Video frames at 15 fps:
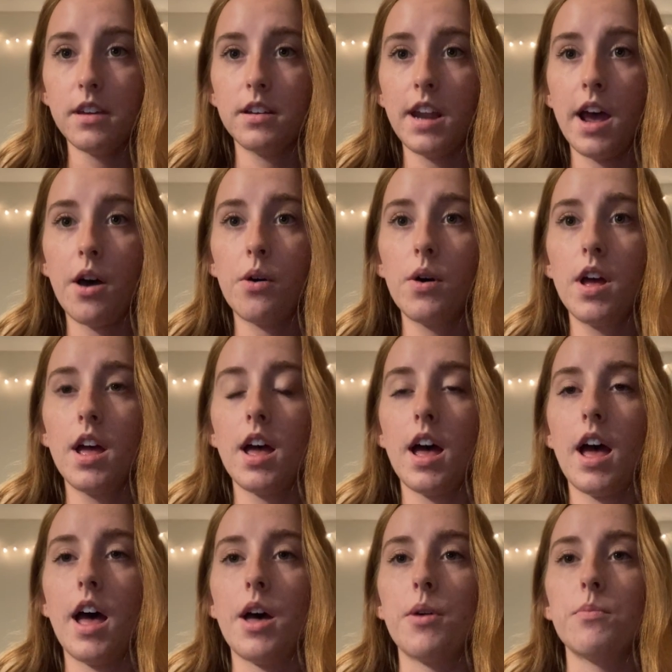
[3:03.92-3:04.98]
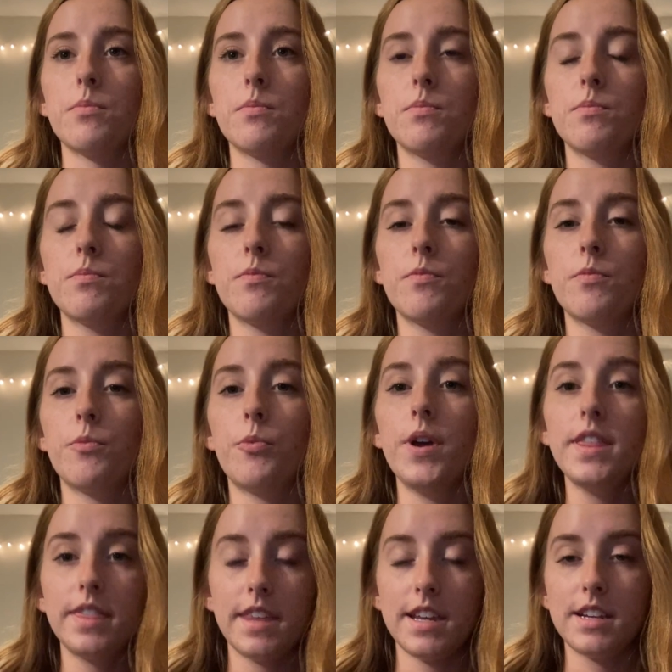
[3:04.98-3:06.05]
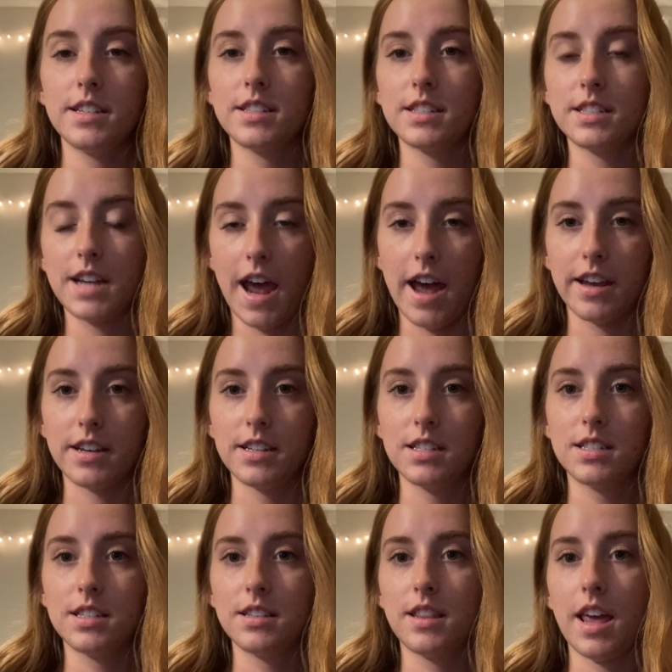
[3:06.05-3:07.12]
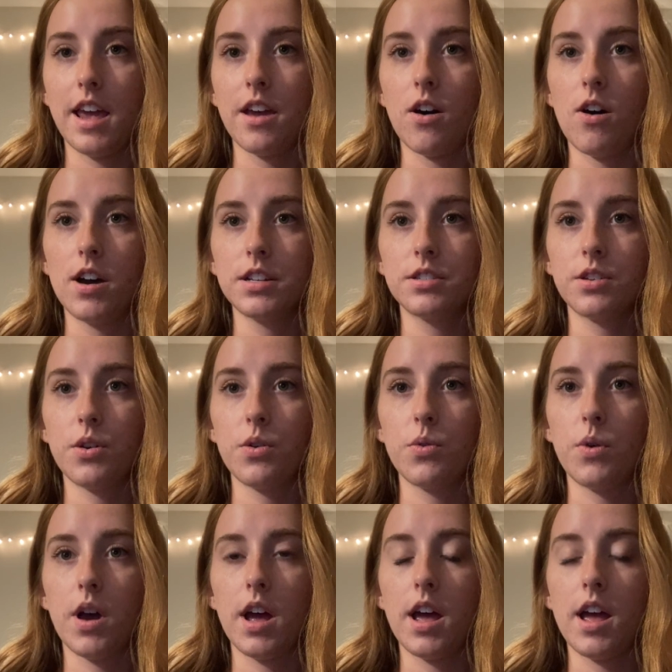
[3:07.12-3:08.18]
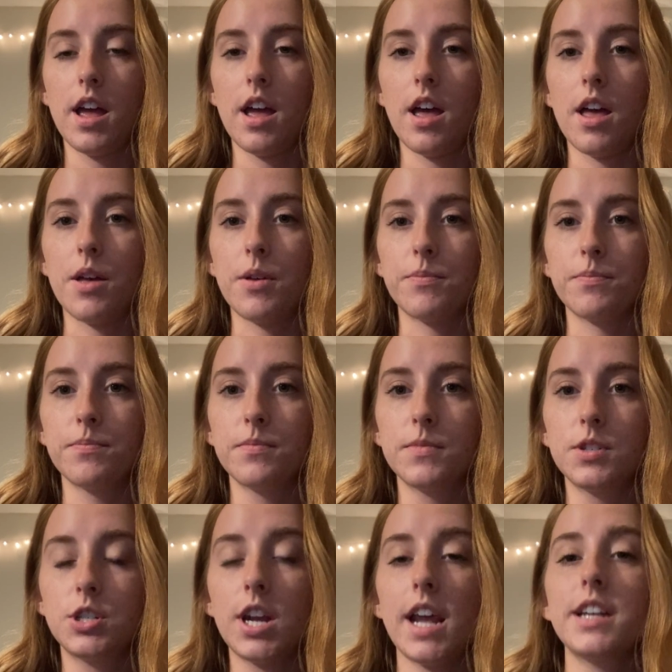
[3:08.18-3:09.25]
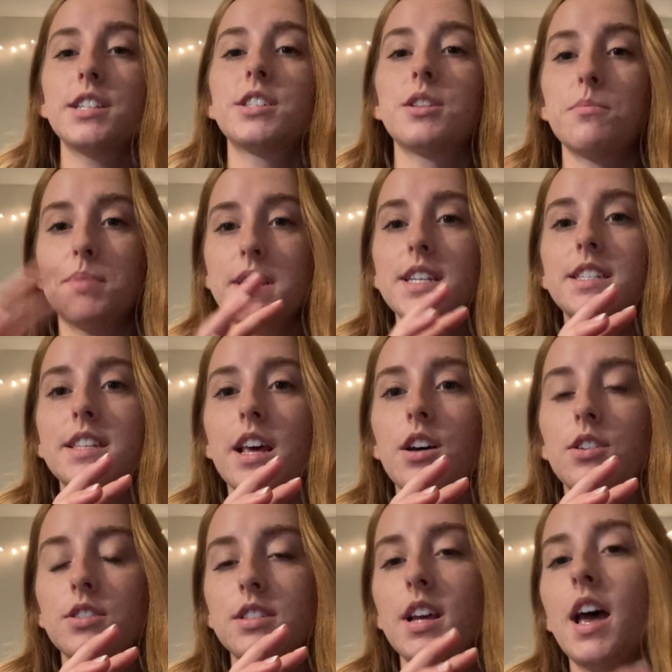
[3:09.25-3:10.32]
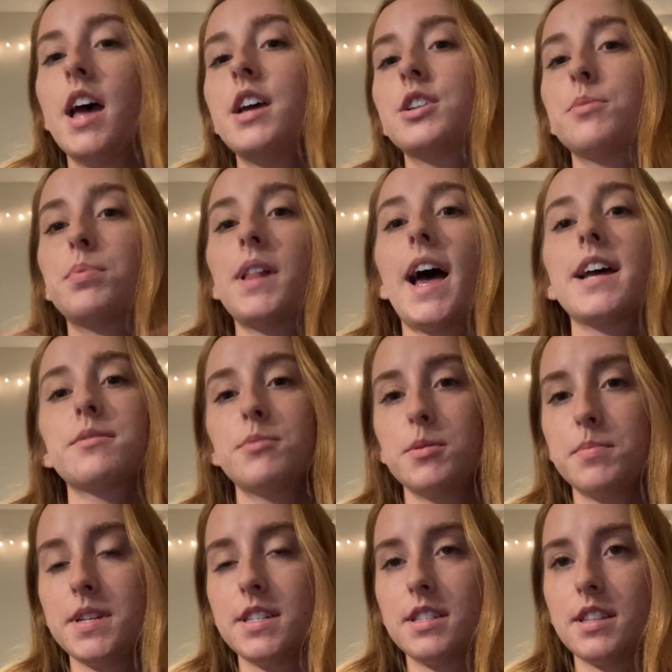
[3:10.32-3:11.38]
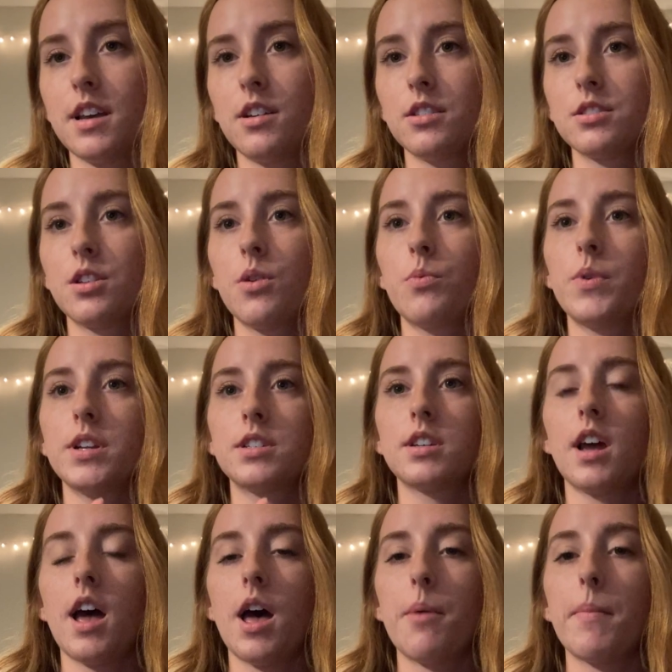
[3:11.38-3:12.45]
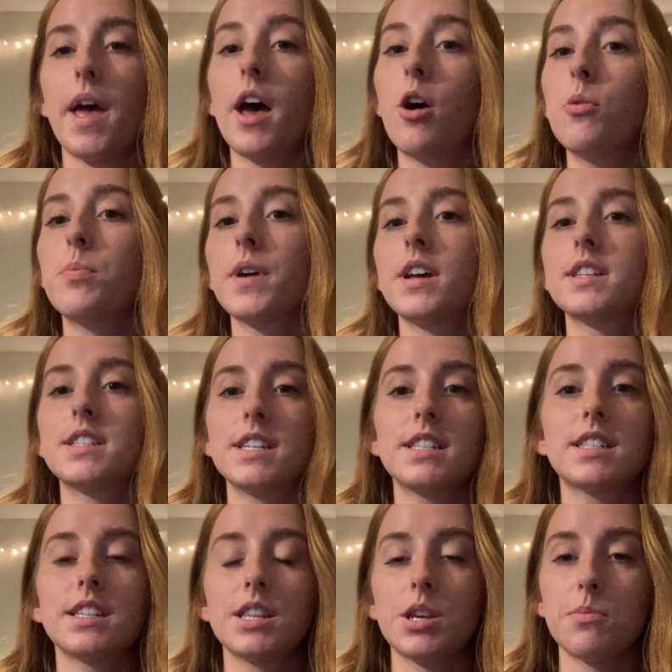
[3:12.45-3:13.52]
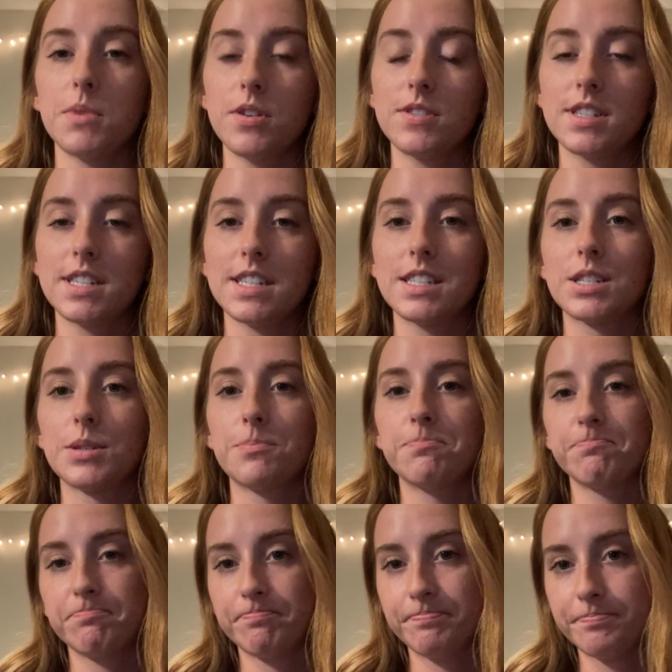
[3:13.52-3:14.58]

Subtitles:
Now, with these TACAs, they also change the B cells to plasma B cells, which help assist in the immune system,